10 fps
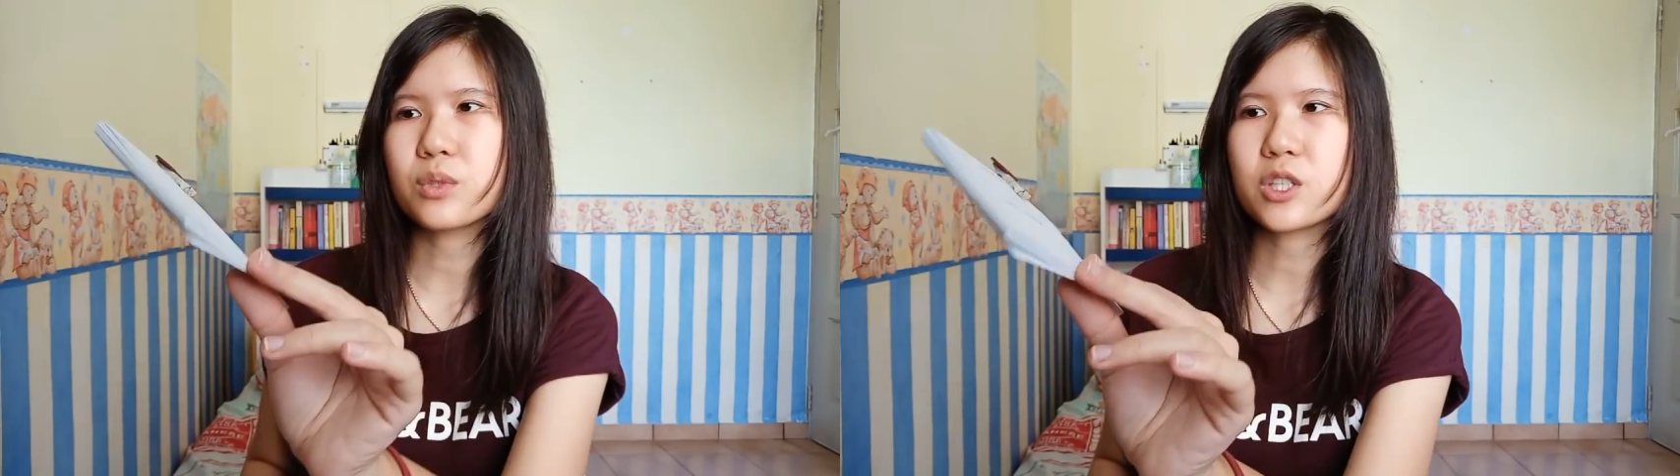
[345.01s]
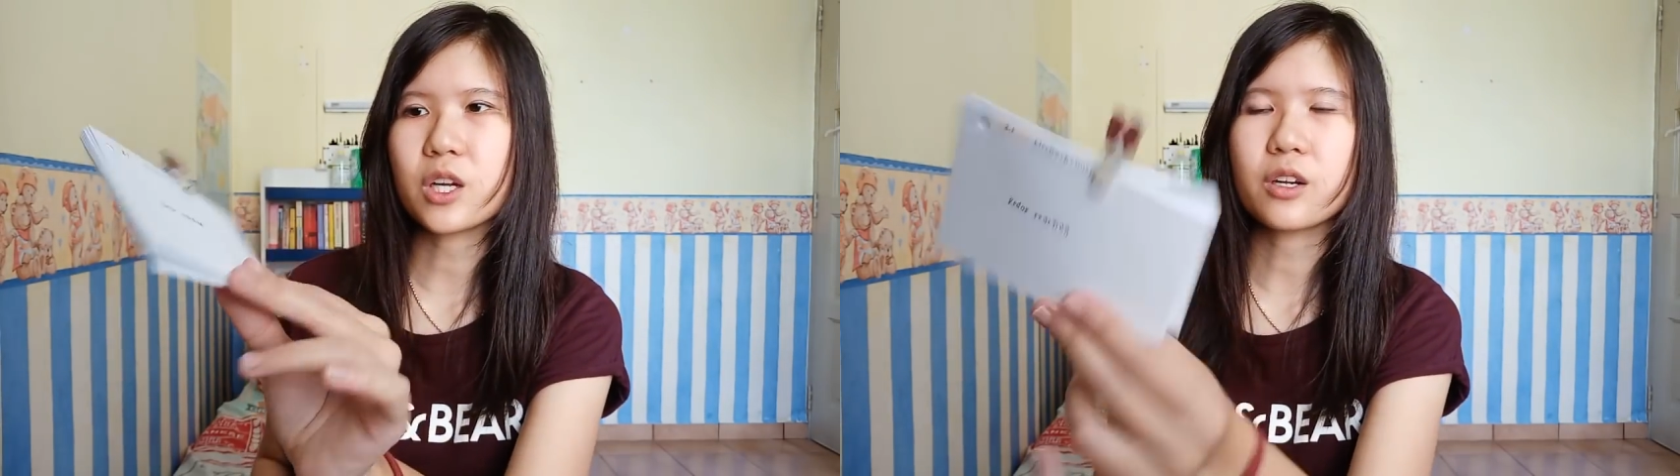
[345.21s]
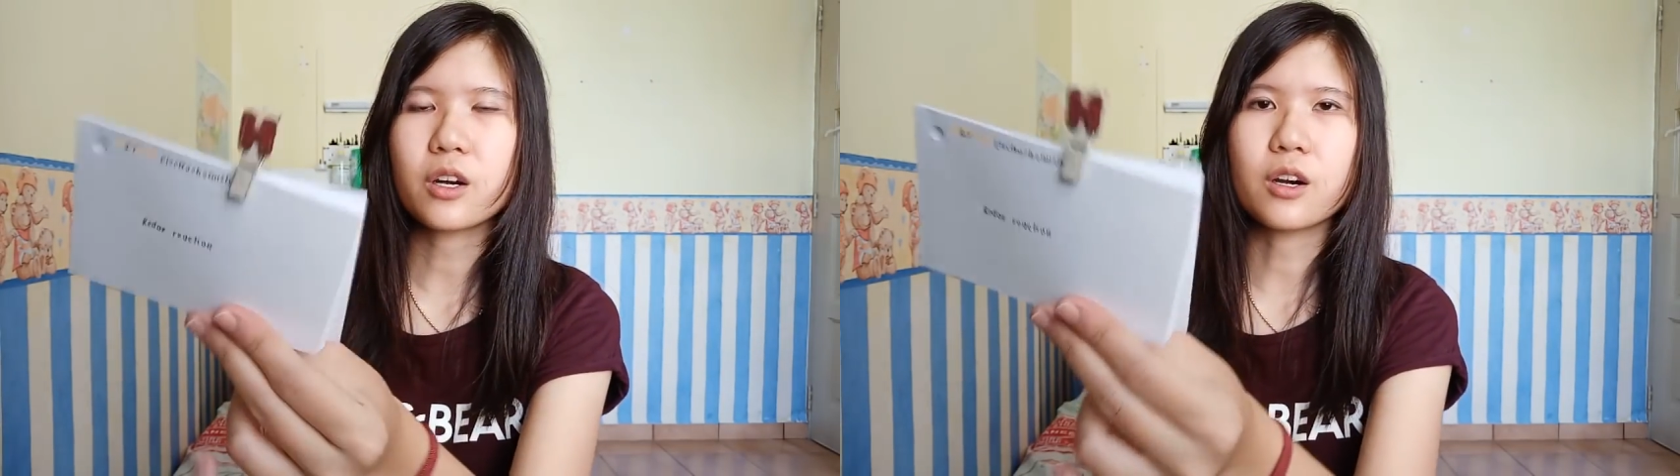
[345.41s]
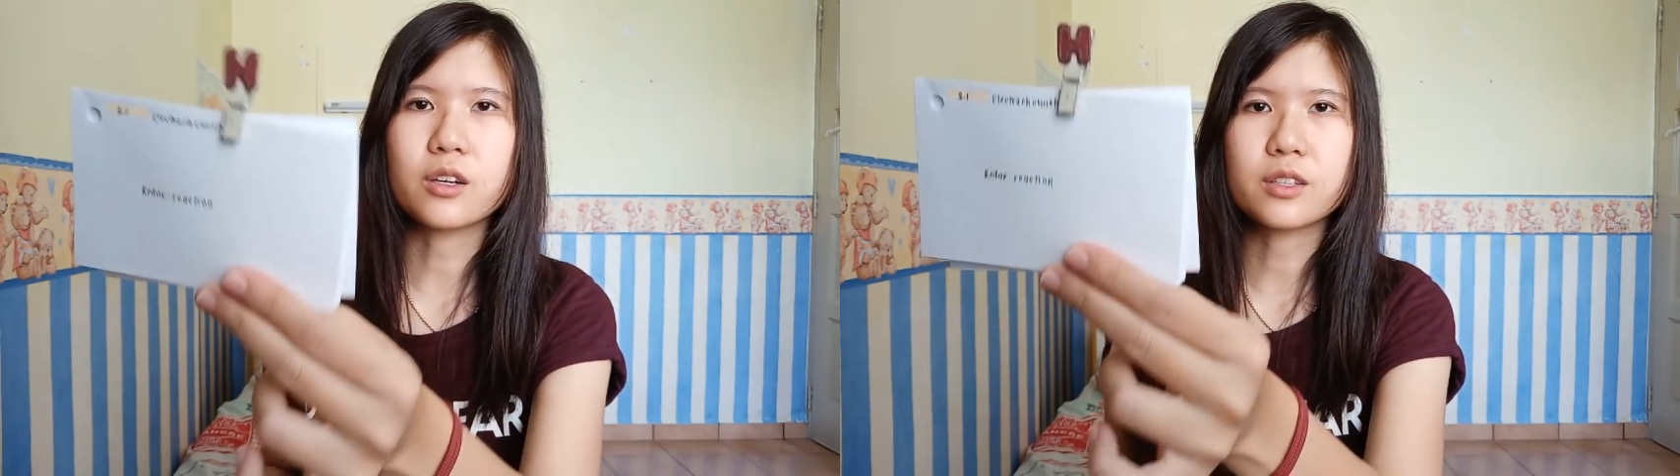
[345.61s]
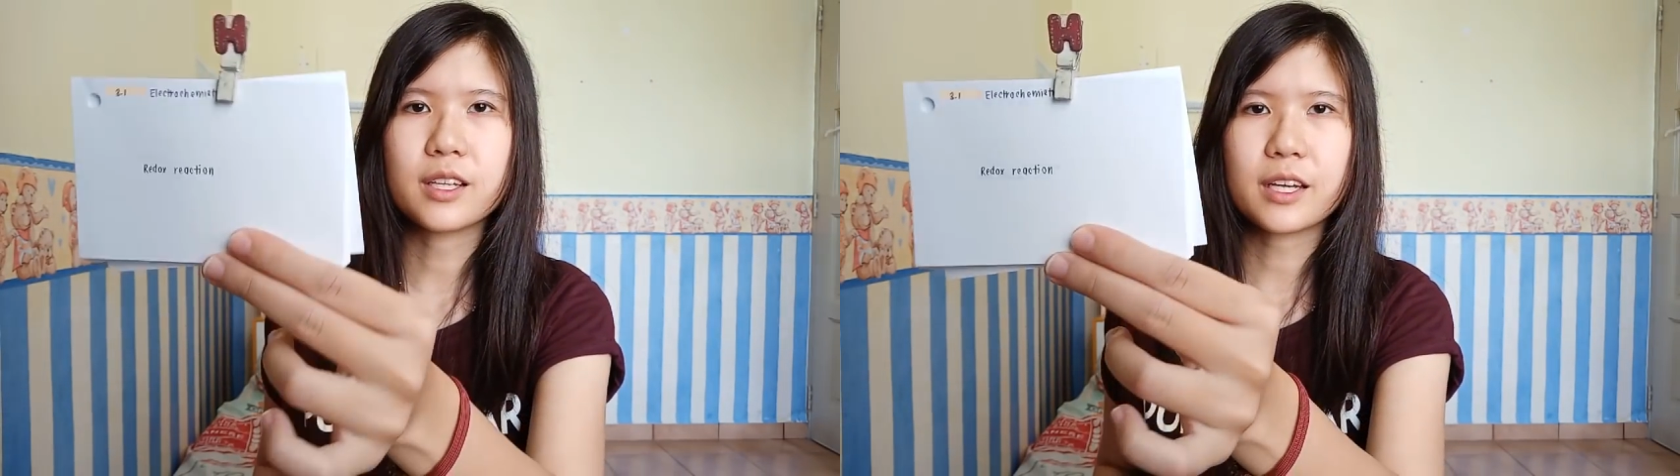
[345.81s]
which are
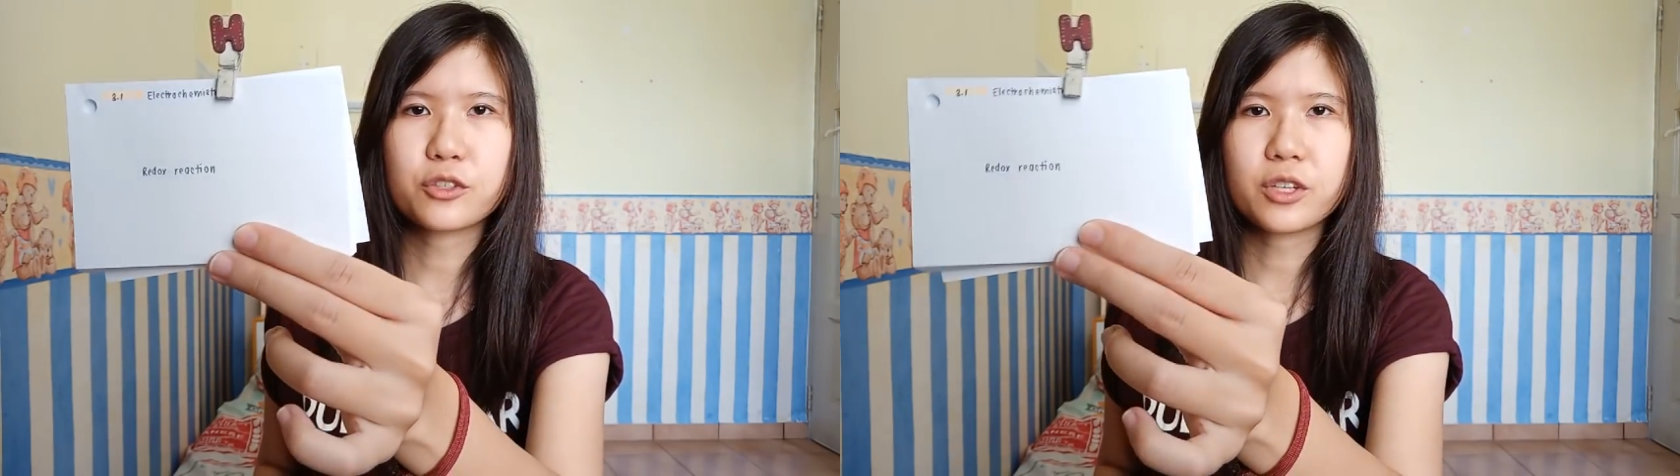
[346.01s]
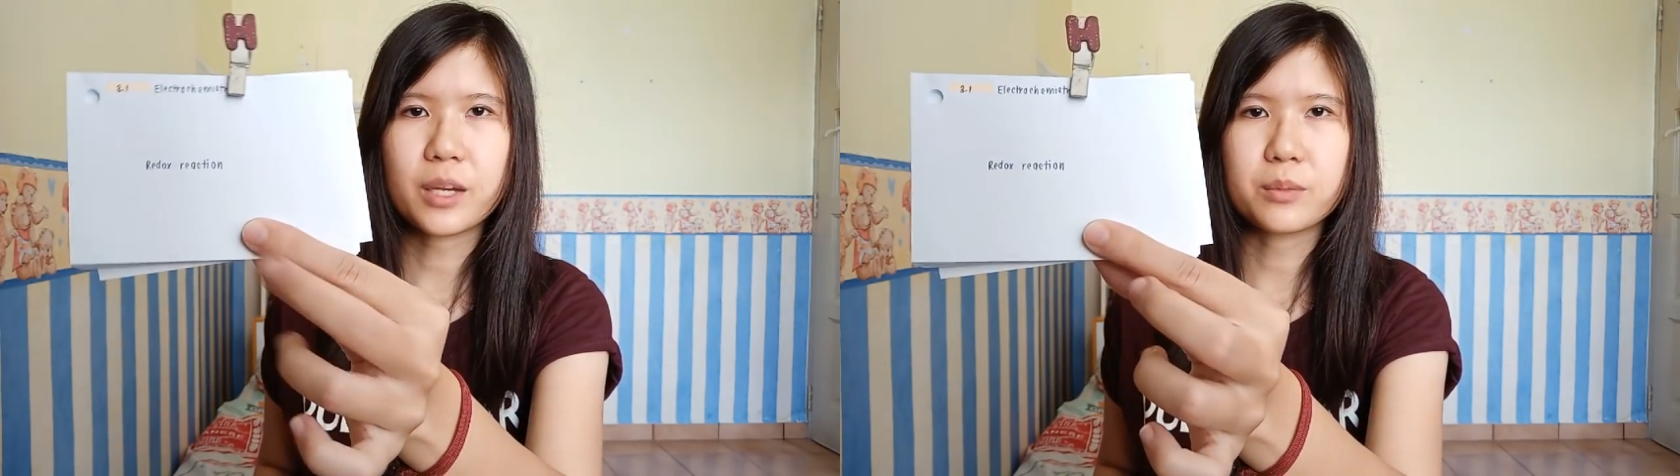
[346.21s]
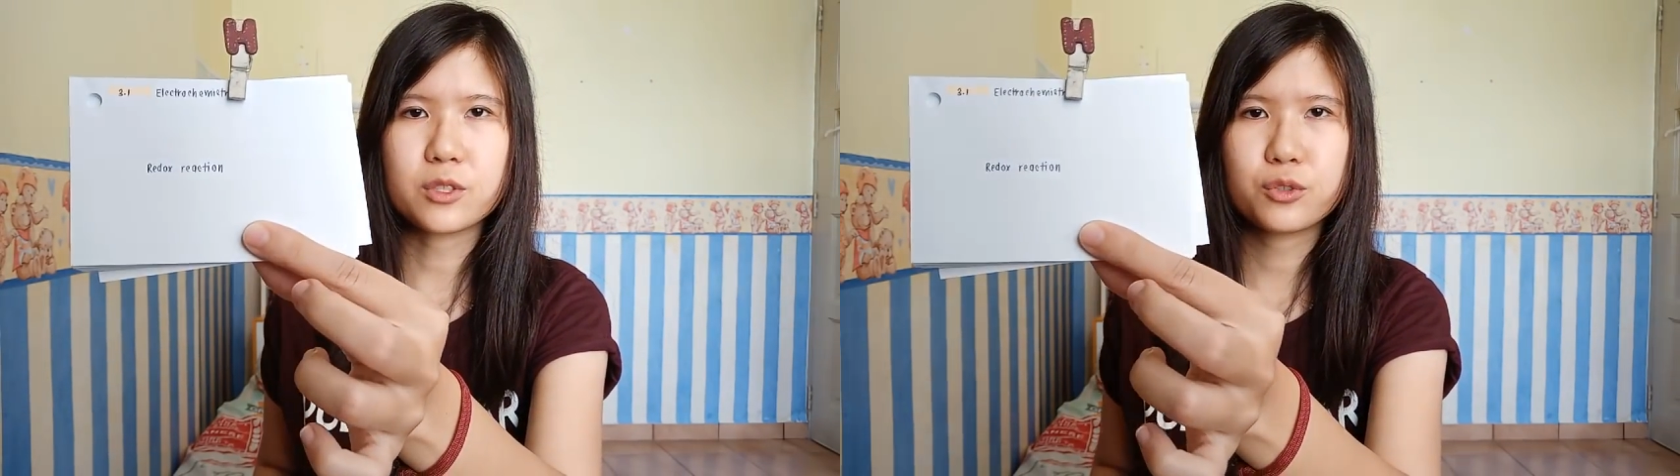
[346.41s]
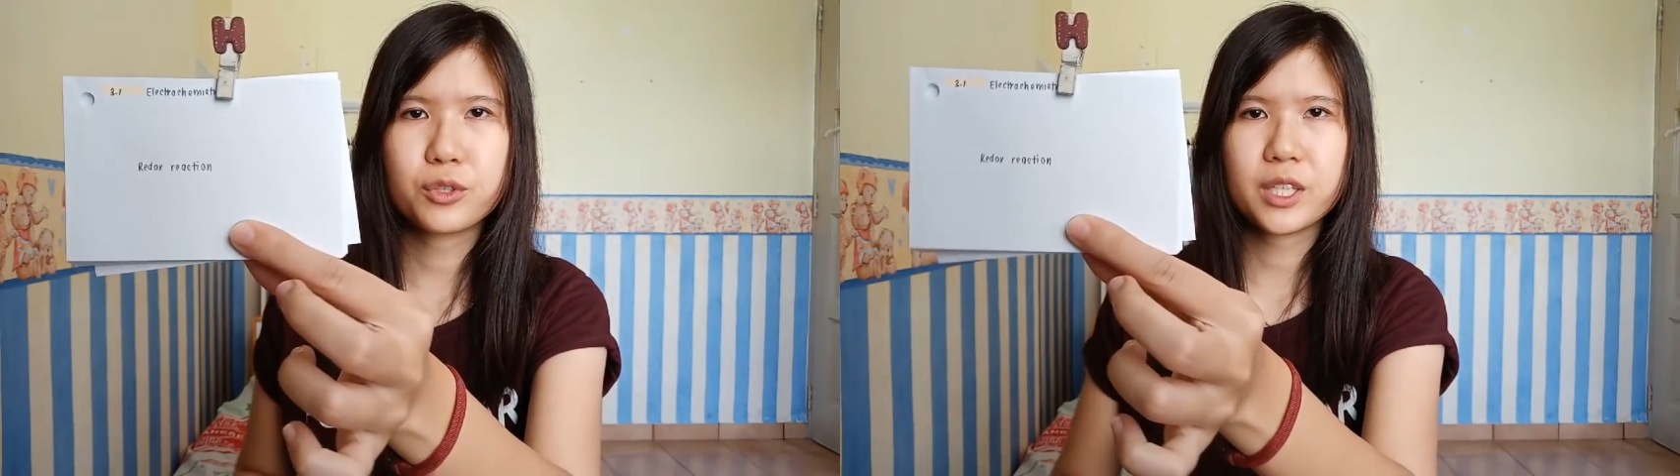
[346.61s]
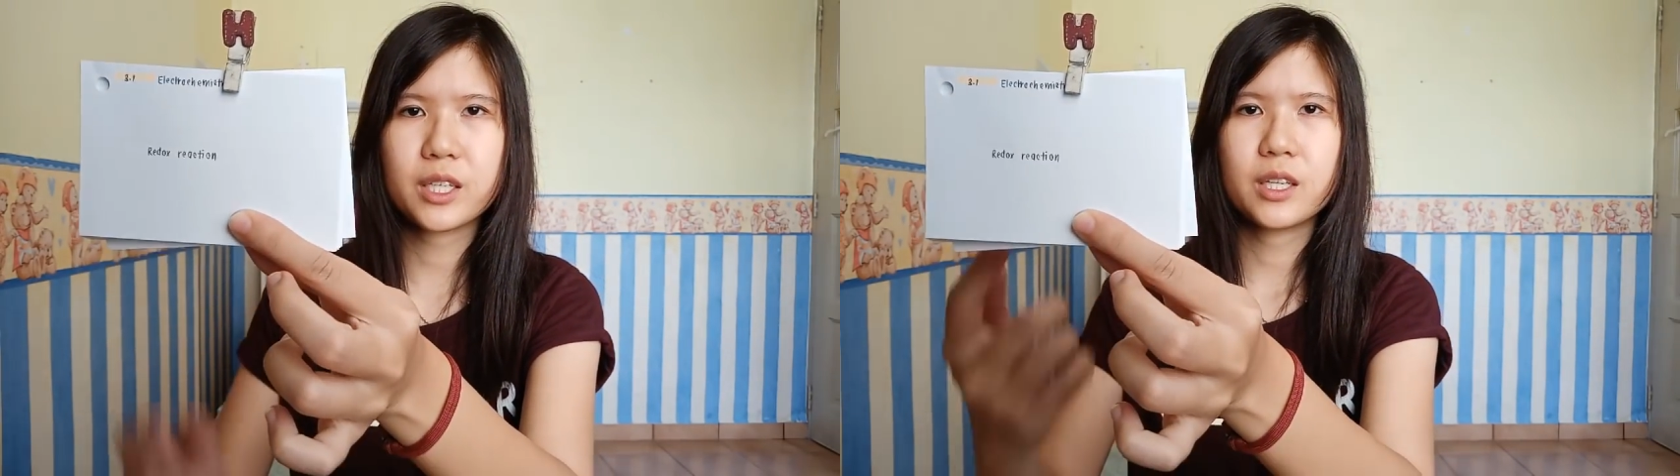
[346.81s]
on
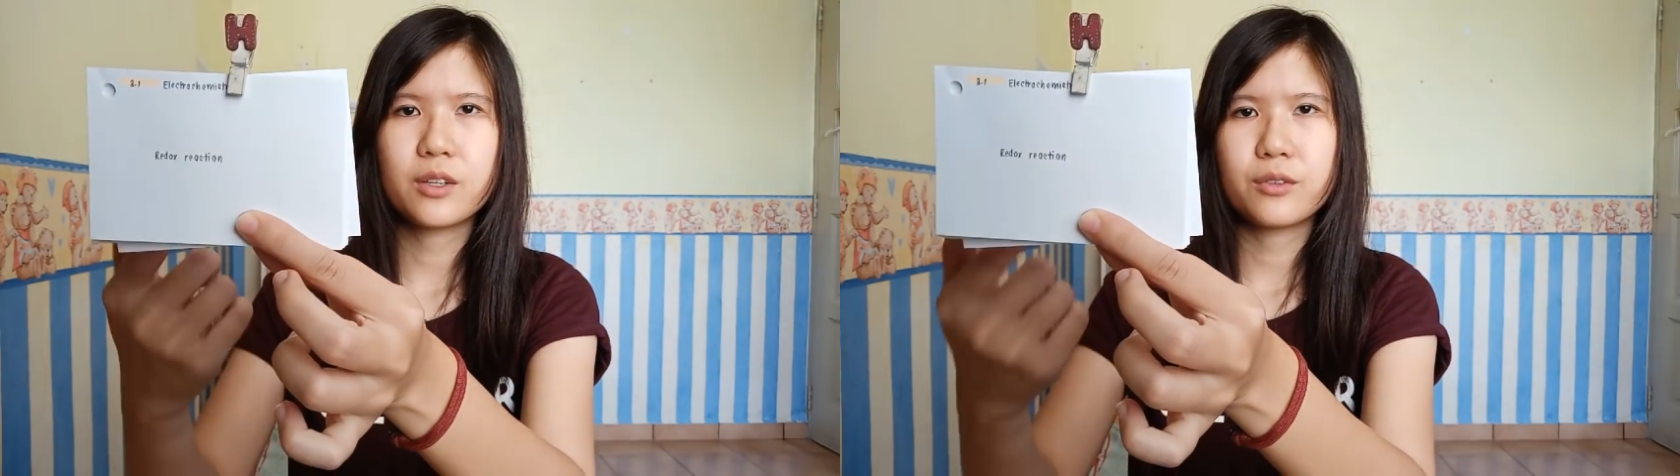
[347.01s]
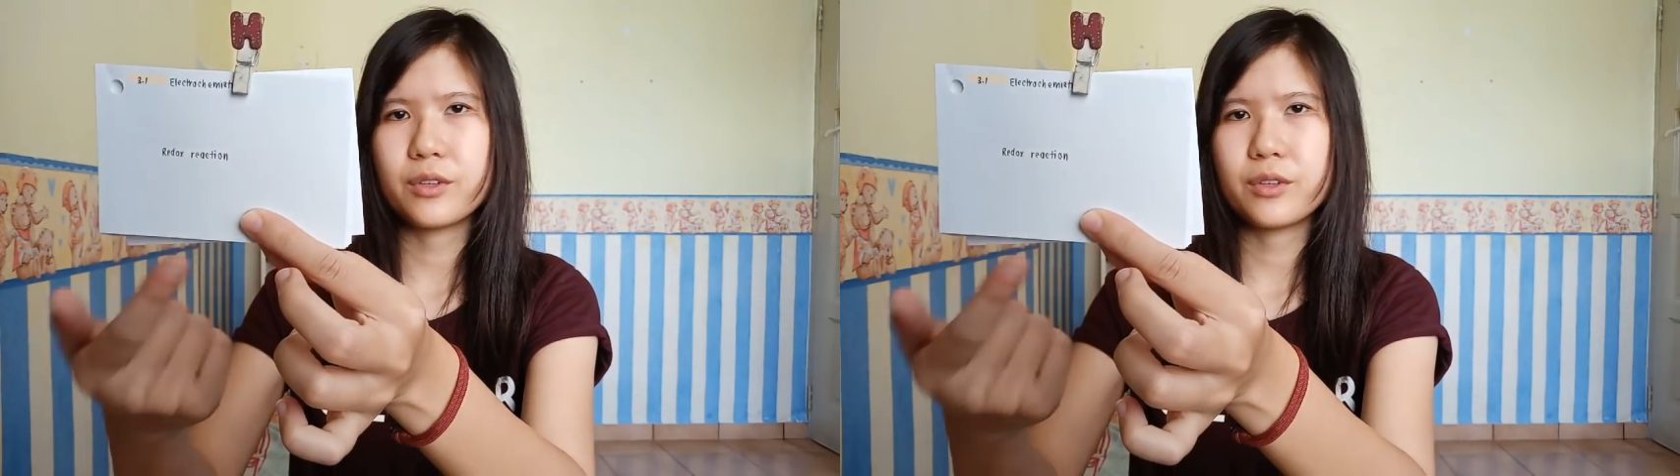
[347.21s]
electrochemistry,